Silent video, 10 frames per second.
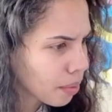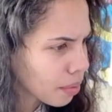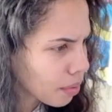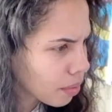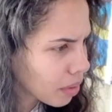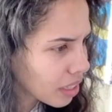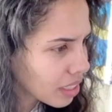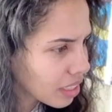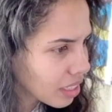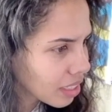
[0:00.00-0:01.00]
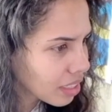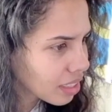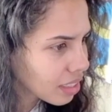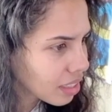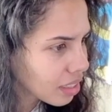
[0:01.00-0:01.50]
What is this?
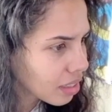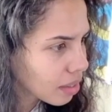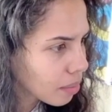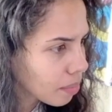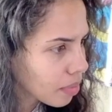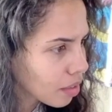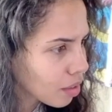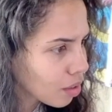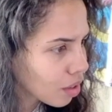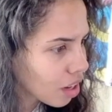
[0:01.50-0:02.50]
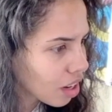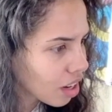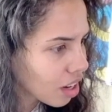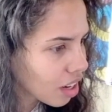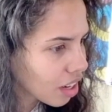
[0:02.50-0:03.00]

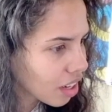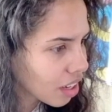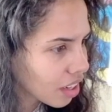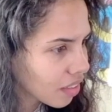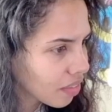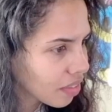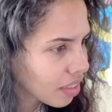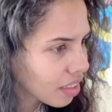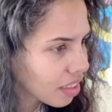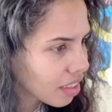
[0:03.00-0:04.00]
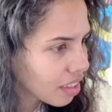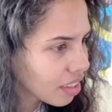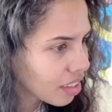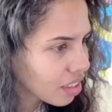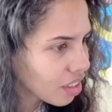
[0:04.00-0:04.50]
Grar.
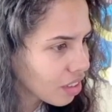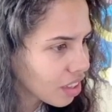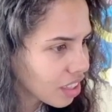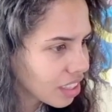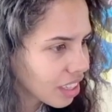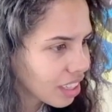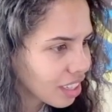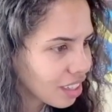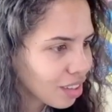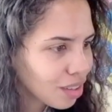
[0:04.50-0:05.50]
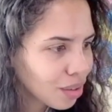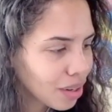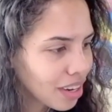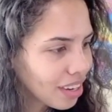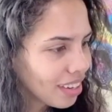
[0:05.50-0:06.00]
Yo, it looks like Inu.
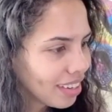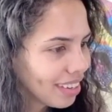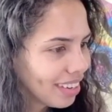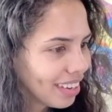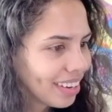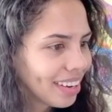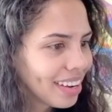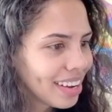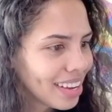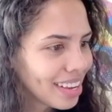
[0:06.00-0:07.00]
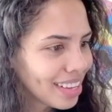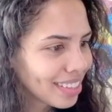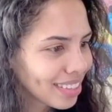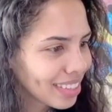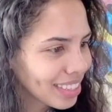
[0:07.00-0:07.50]

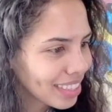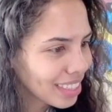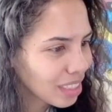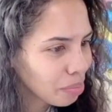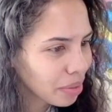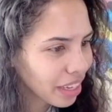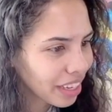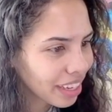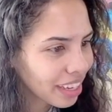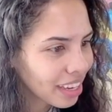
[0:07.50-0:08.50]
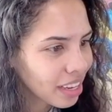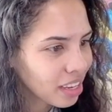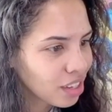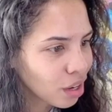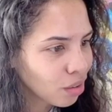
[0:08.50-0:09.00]
So this is the plague.
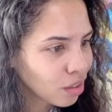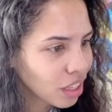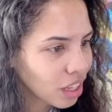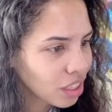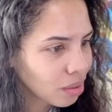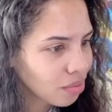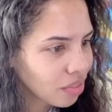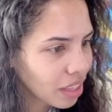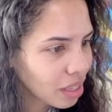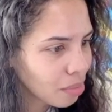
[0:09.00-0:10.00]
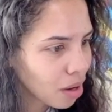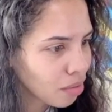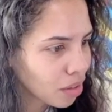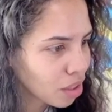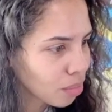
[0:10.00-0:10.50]
Don't touch them. Fend them off
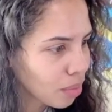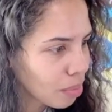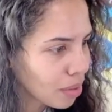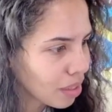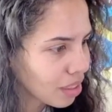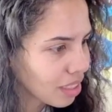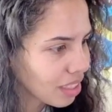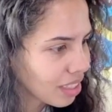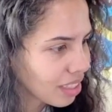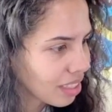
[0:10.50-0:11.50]
with their weapons.